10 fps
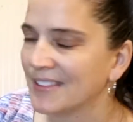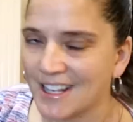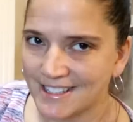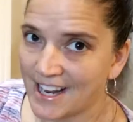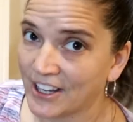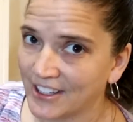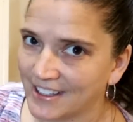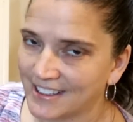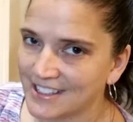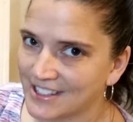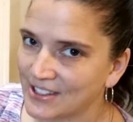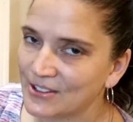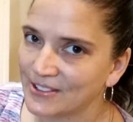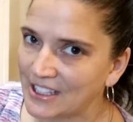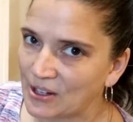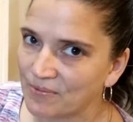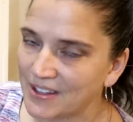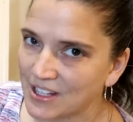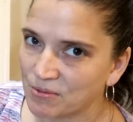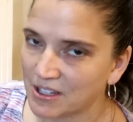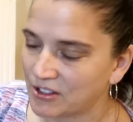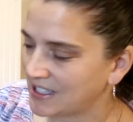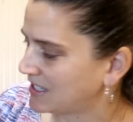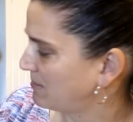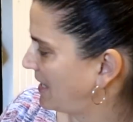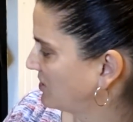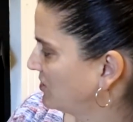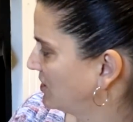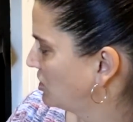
That's not good. And so, you know, that's what creates the black soot.